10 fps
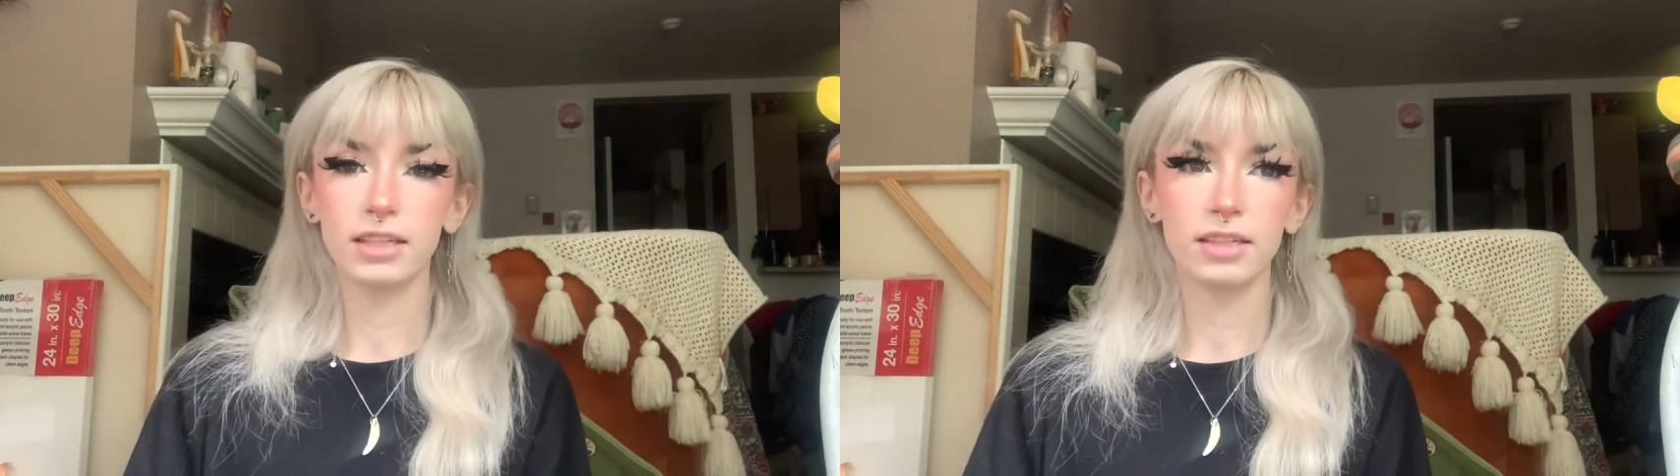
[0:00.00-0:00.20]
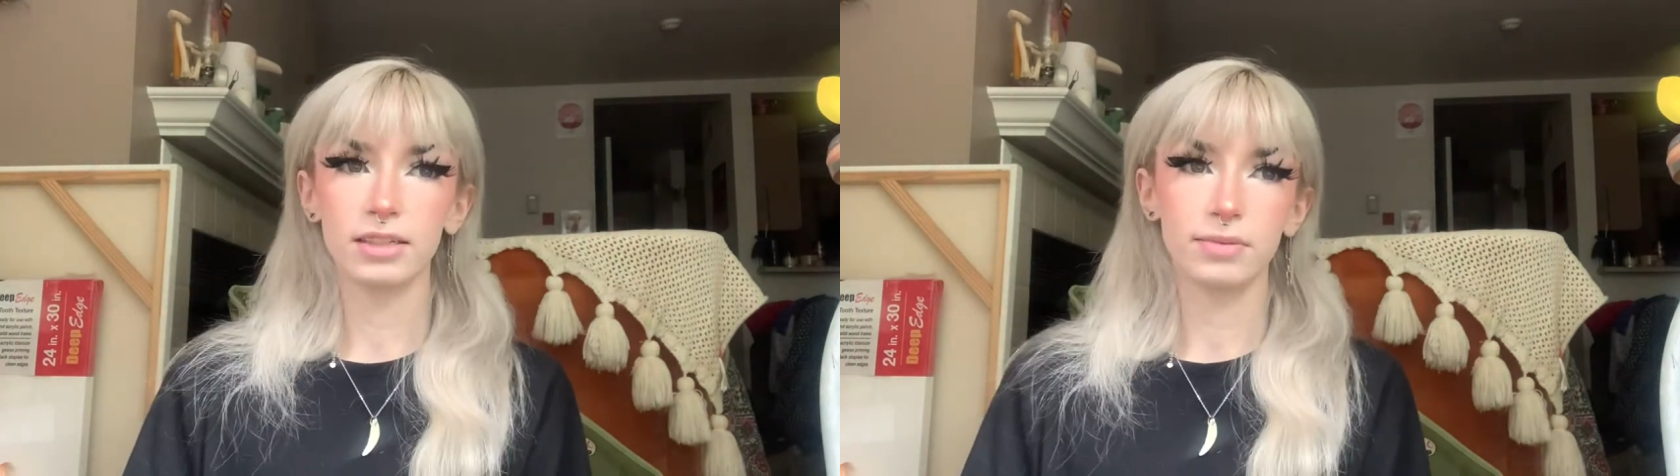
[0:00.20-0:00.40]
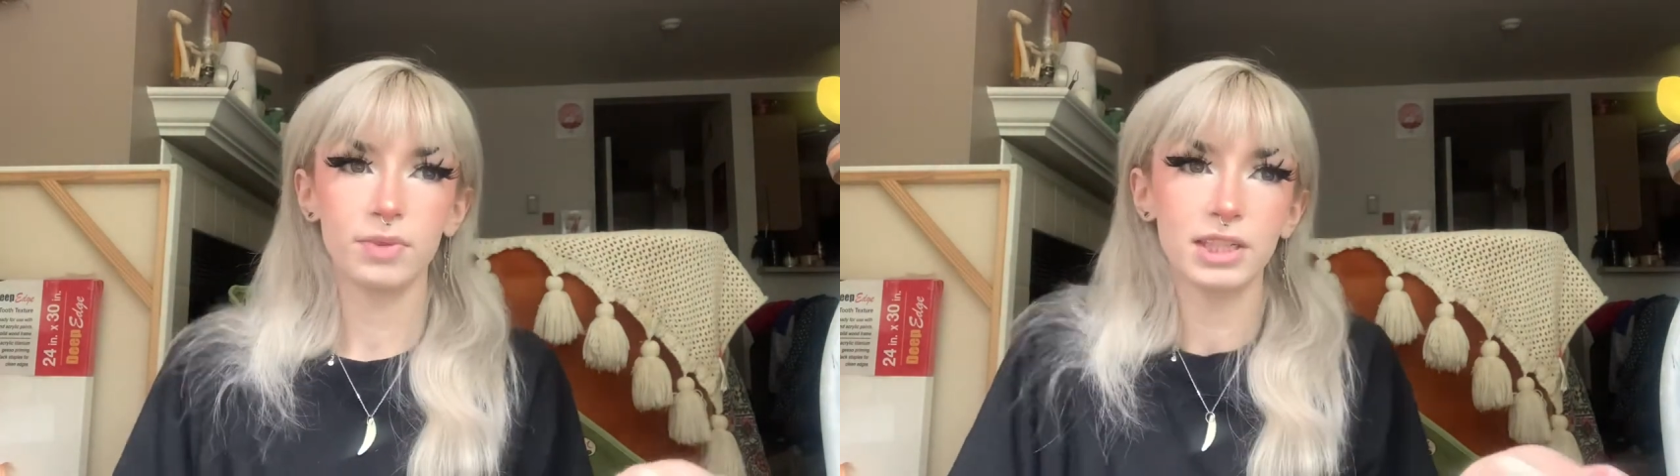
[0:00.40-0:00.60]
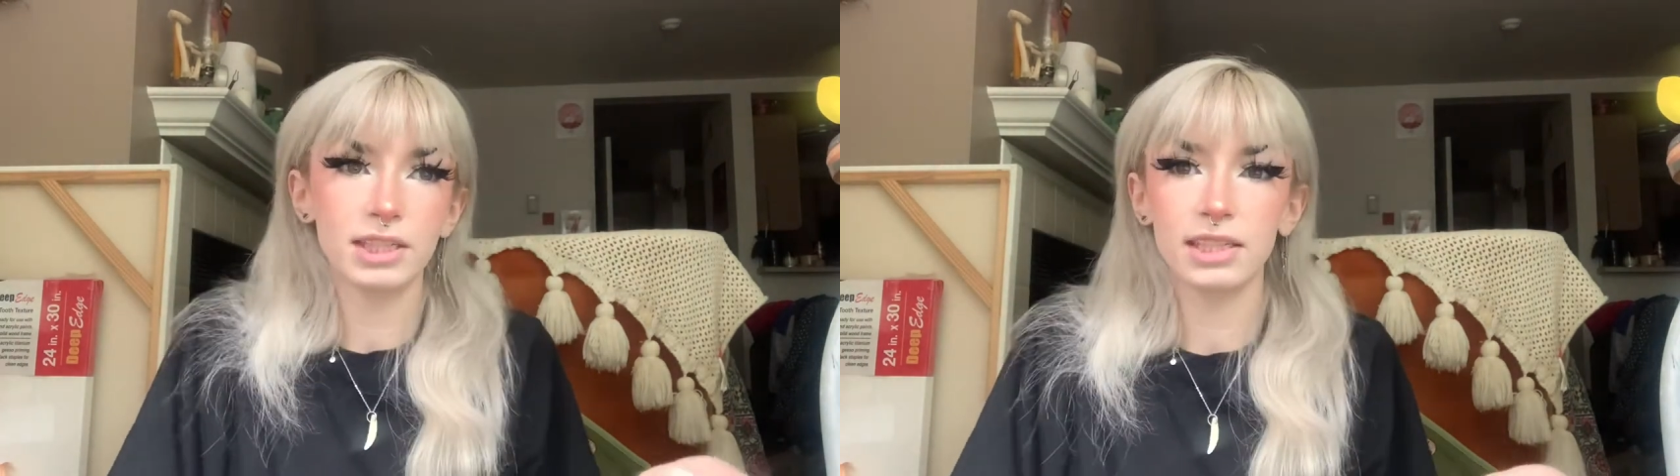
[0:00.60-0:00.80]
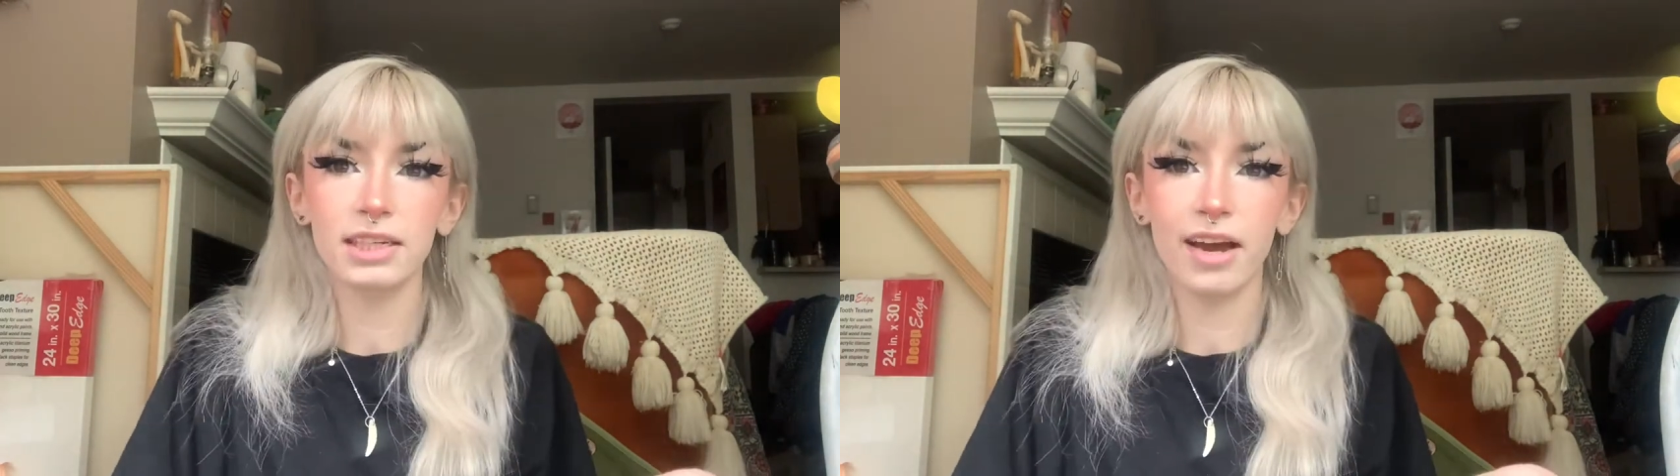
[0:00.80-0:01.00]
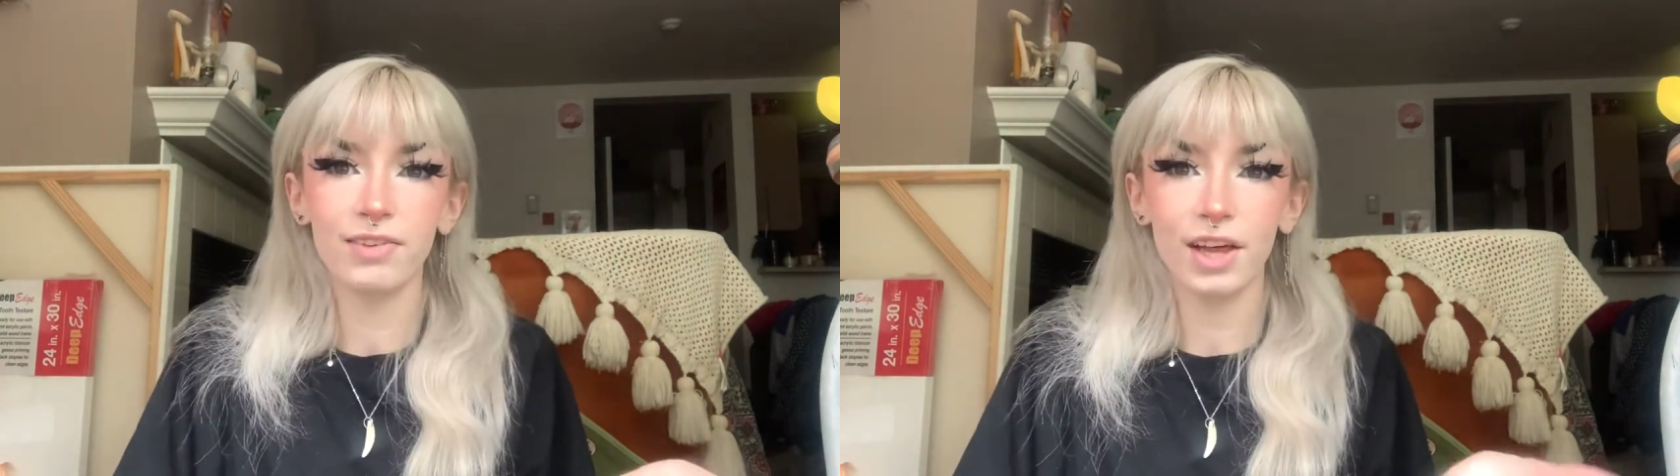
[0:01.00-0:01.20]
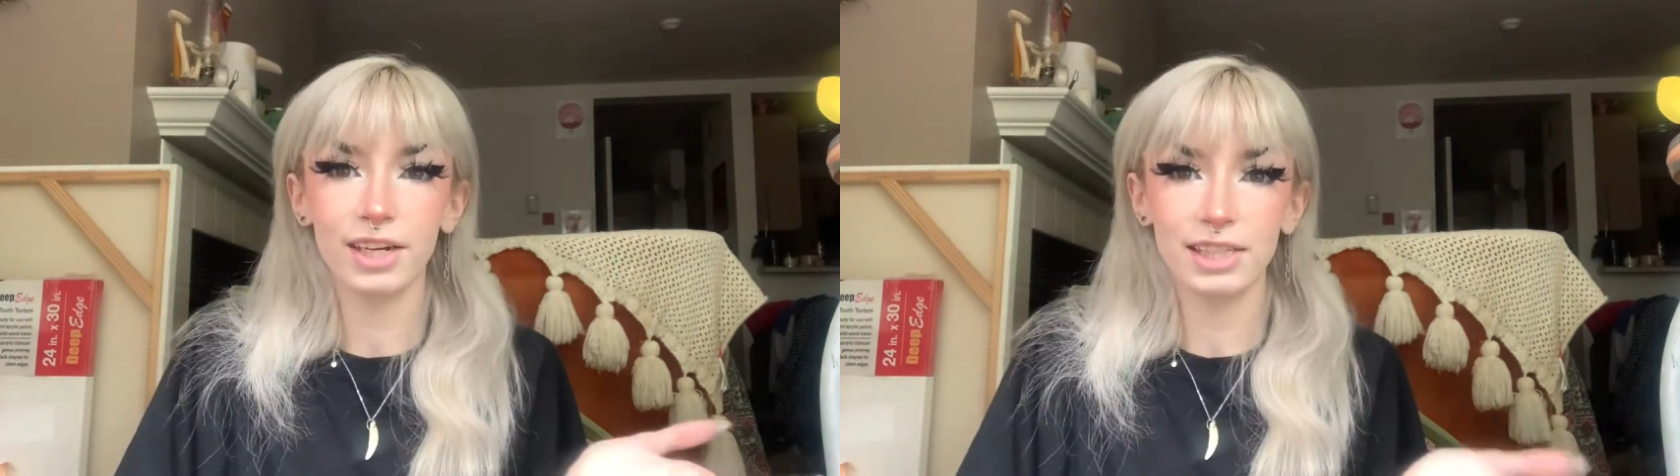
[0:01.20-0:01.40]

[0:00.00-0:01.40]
the, we just didn't have a lot of